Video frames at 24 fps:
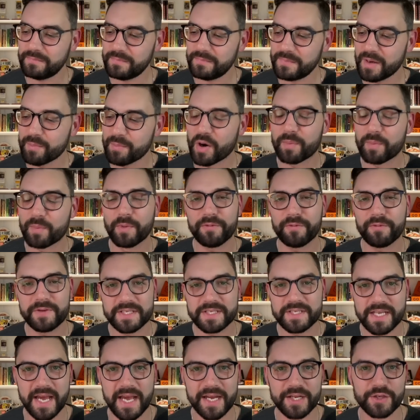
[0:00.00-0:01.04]
Mark Murphy
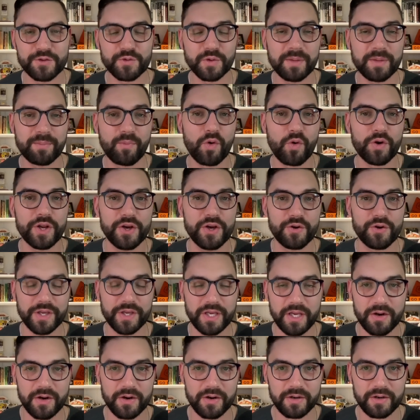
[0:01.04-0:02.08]
said it's really more year to
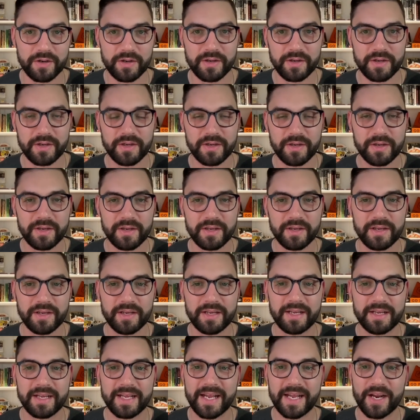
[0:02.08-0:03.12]
year.
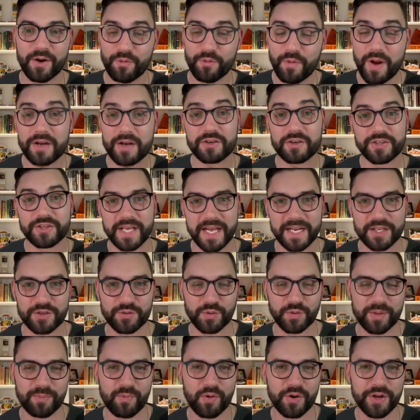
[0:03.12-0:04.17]
Aaron Rodgers said it's
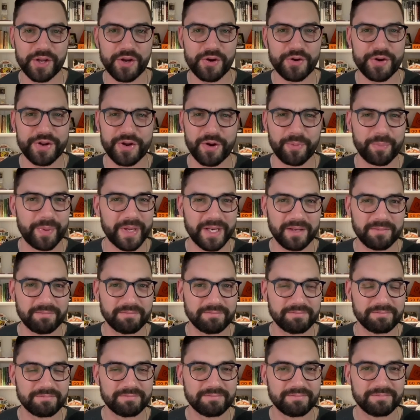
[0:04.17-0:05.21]
really more year to year, but
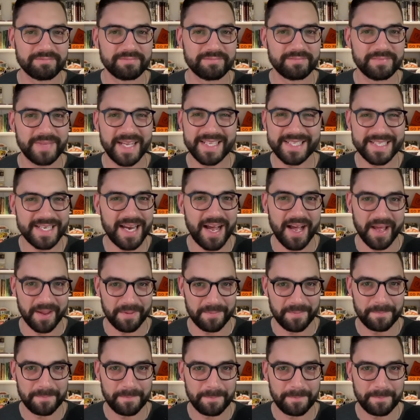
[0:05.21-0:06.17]
it's not.